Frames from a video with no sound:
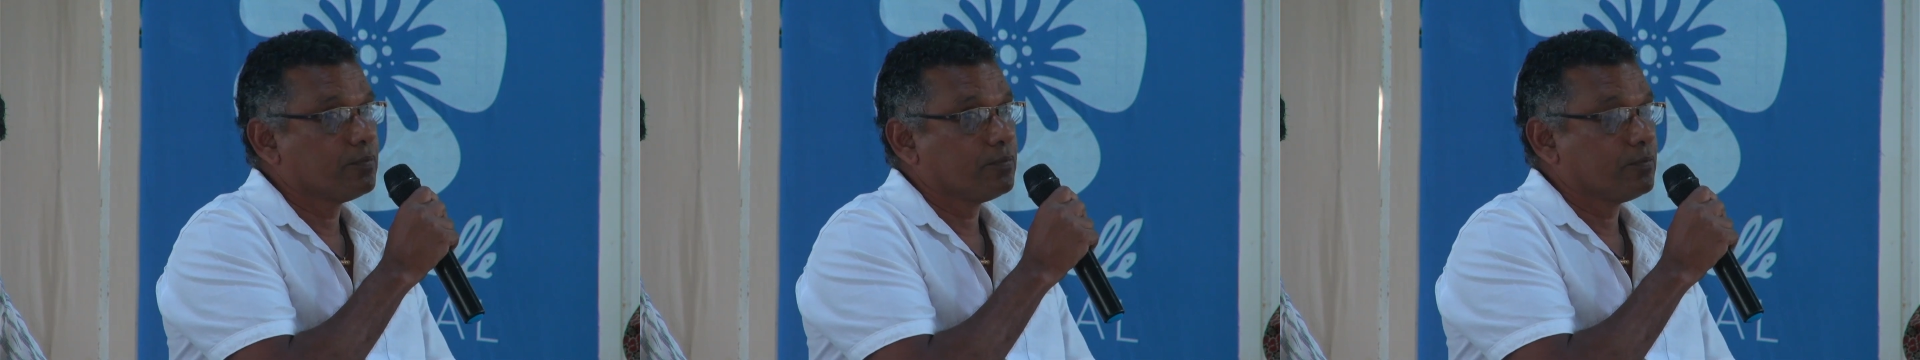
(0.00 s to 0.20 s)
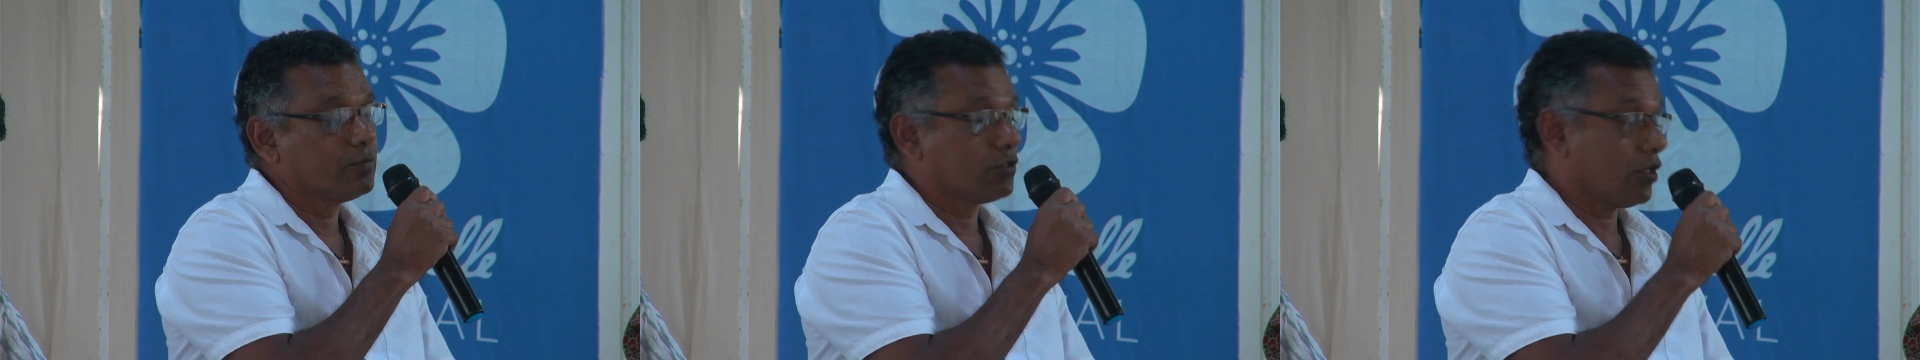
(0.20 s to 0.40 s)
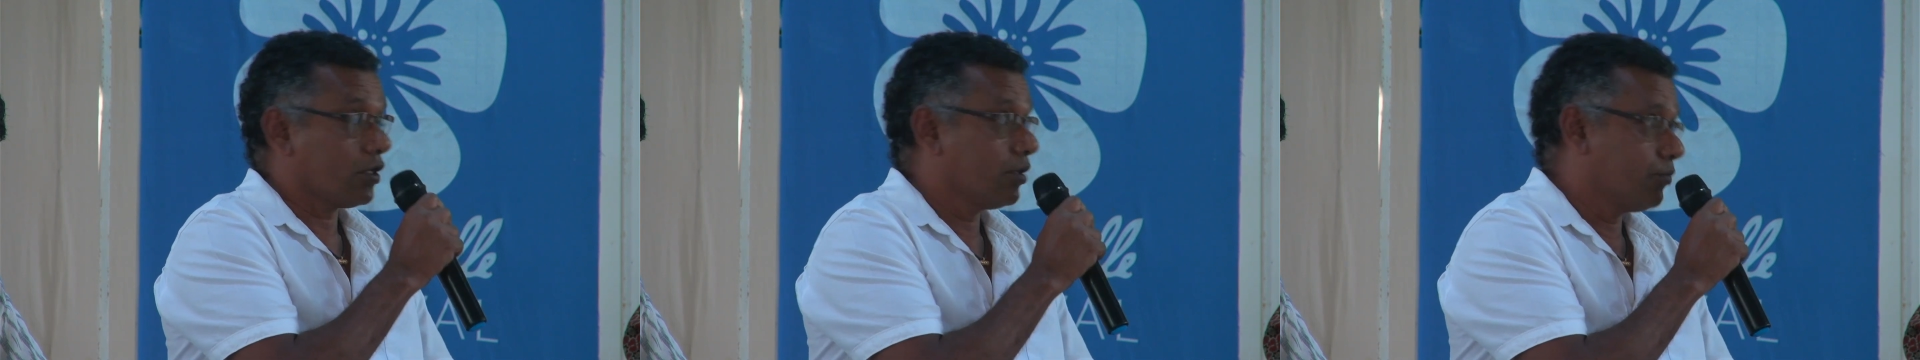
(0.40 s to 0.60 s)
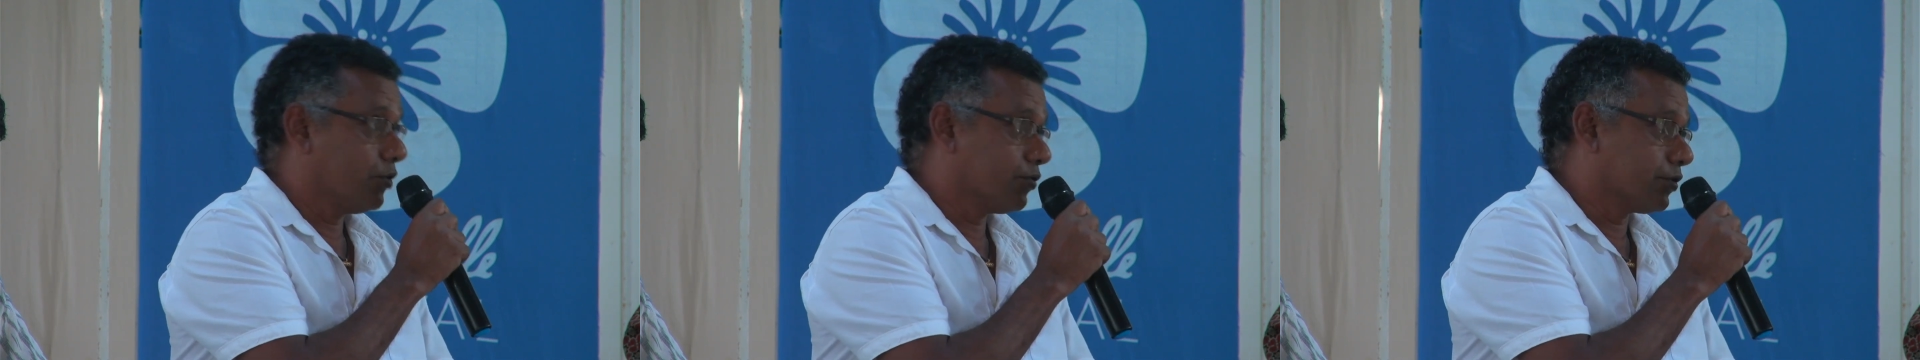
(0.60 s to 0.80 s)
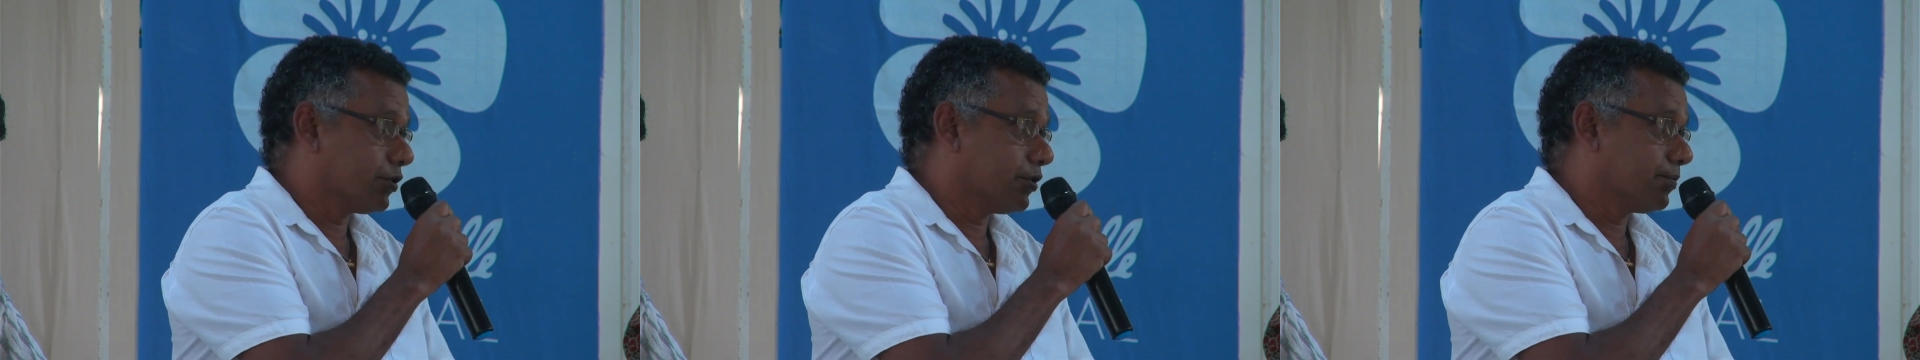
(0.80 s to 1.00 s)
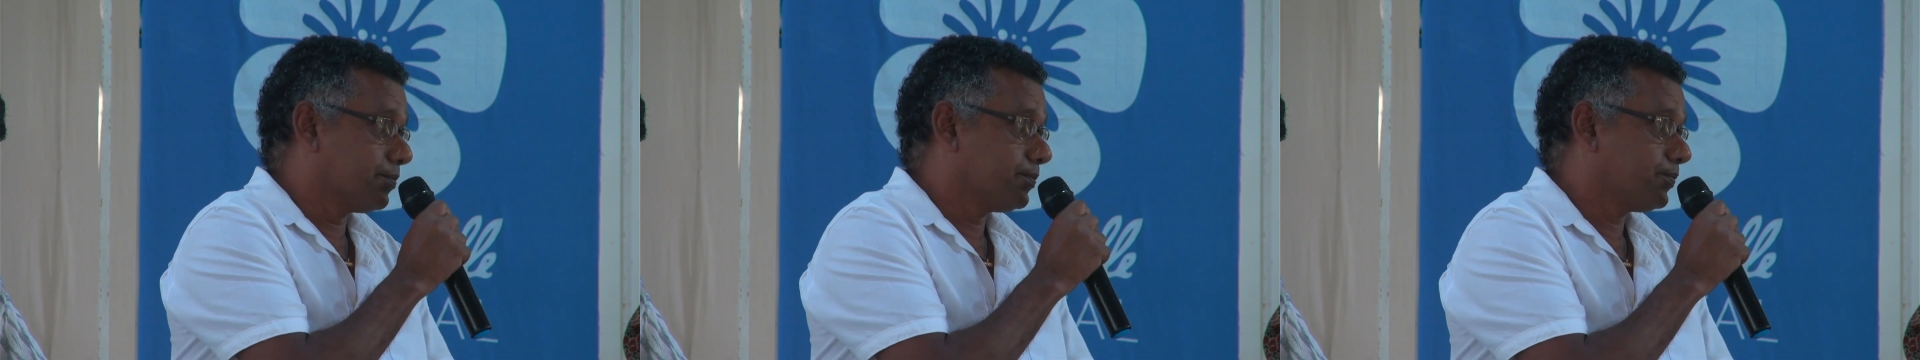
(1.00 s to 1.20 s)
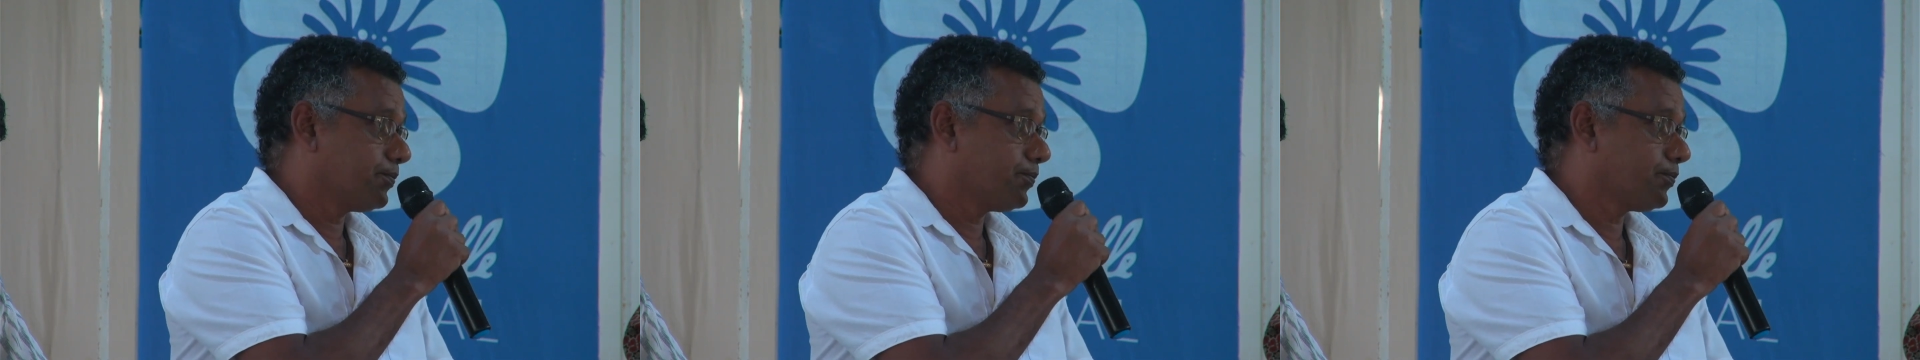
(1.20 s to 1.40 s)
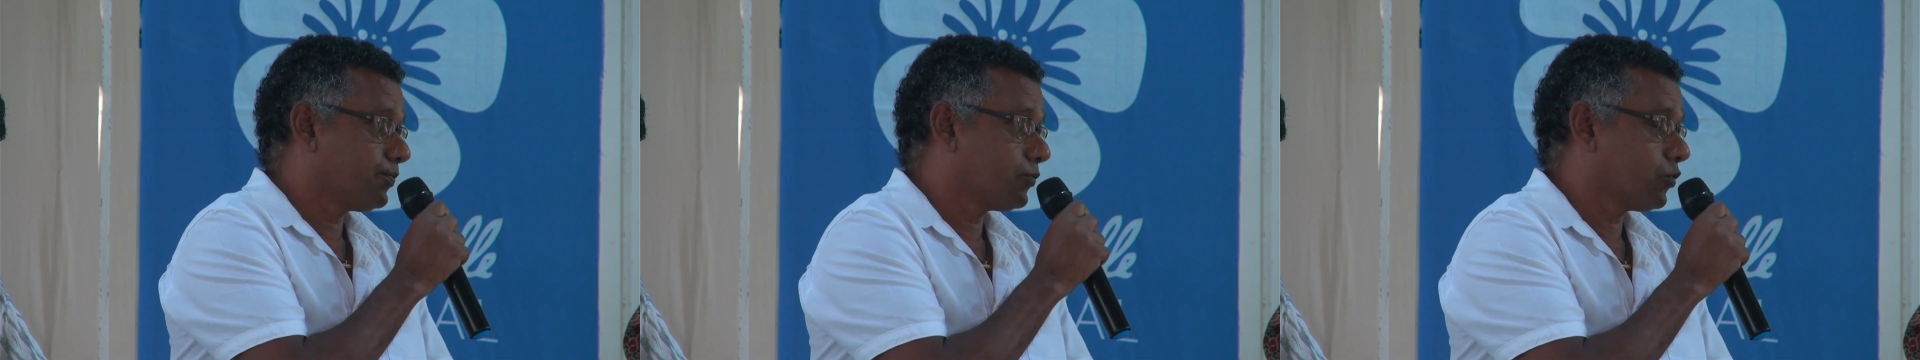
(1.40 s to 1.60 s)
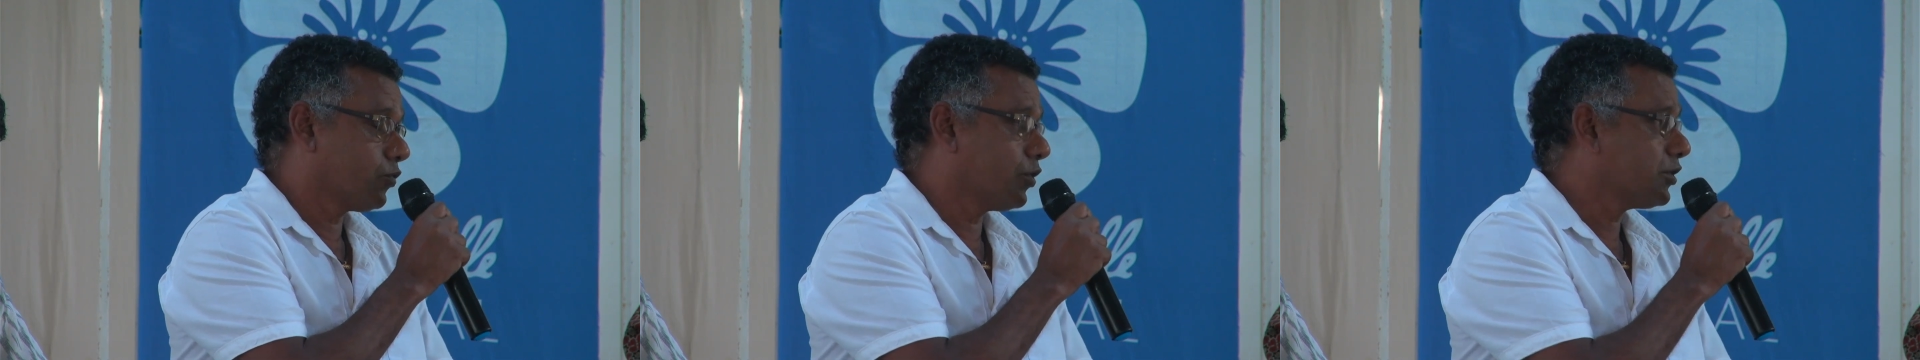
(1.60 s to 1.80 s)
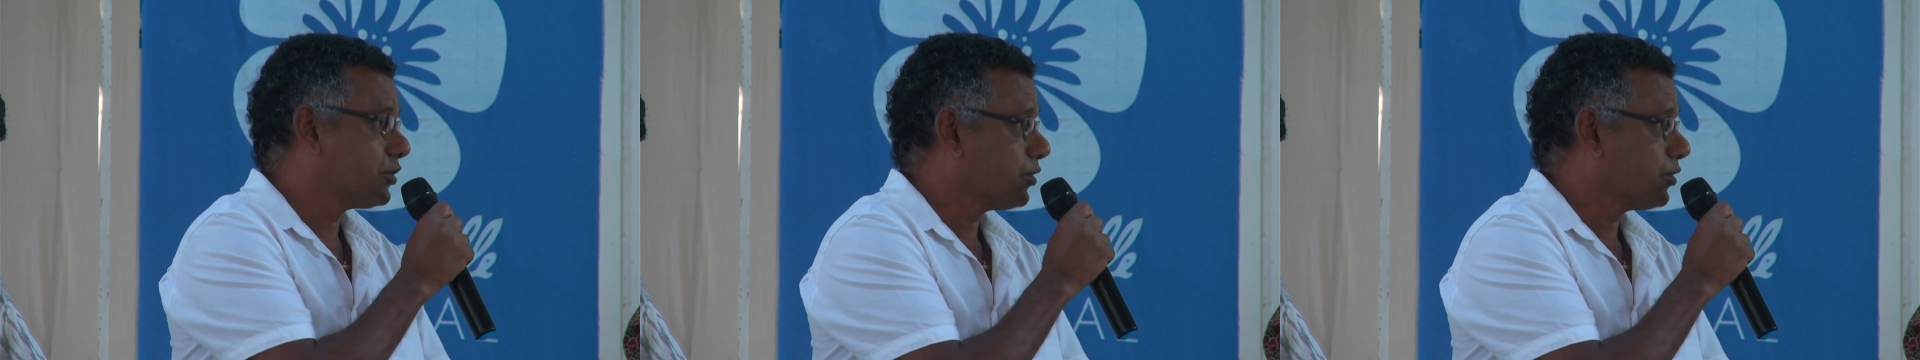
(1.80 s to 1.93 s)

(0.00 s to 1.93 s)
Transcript: talk about it, what is